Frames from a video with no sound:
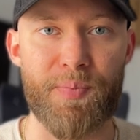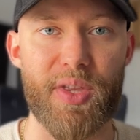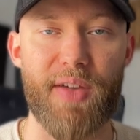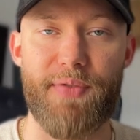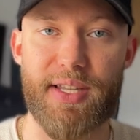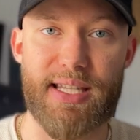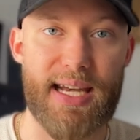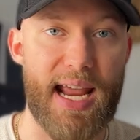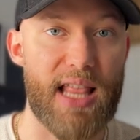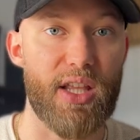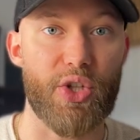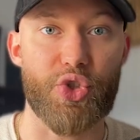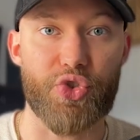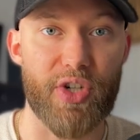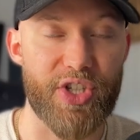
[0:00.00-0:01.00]
if it's an
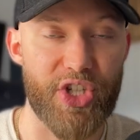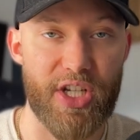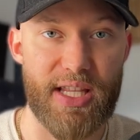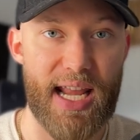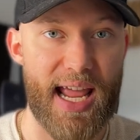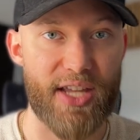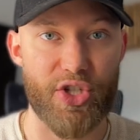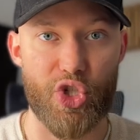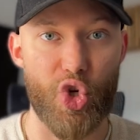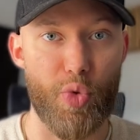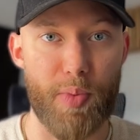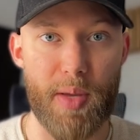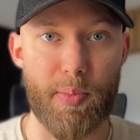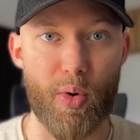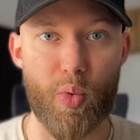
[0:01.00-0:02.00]
electrician that has two
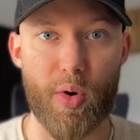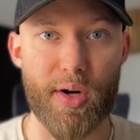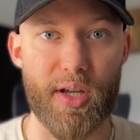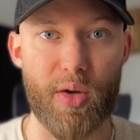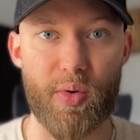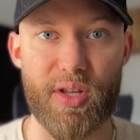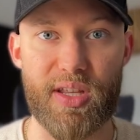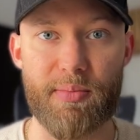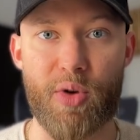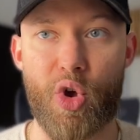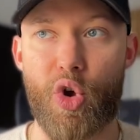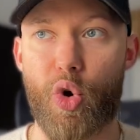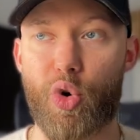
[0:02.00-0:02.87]
people working with him